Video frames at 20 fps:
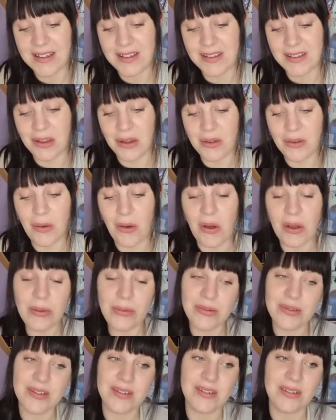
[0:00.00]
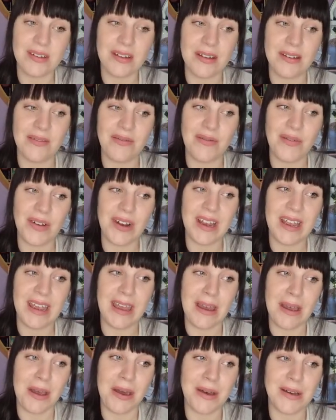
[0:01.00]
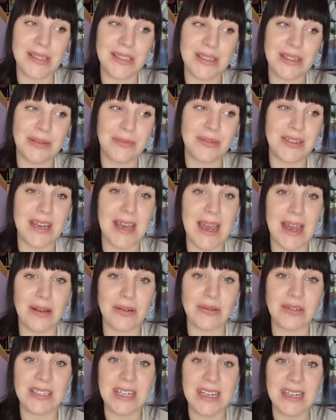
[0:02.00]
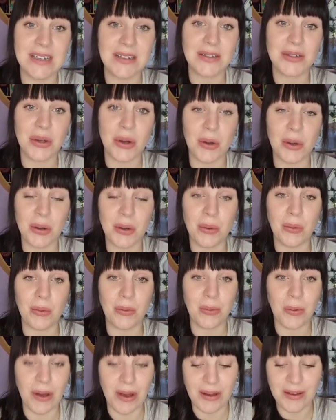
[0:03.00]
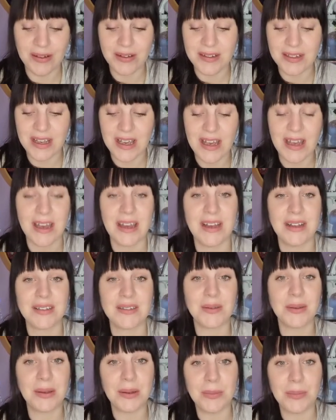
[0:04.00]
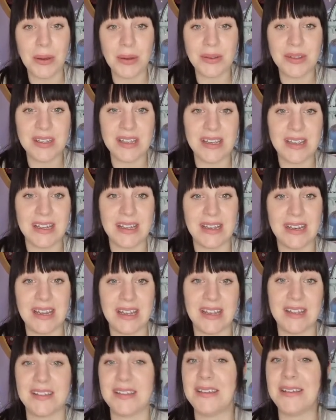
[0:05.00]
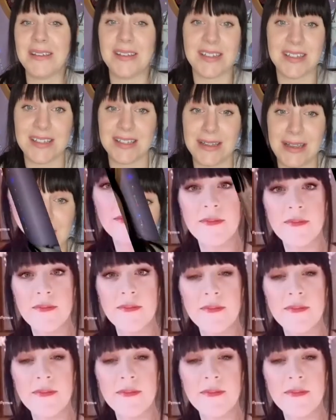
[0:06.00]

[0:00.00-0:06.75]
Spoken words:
So I wasn't fully accustomed to how TikTok worked. So I'm gonna post it in here so you can see.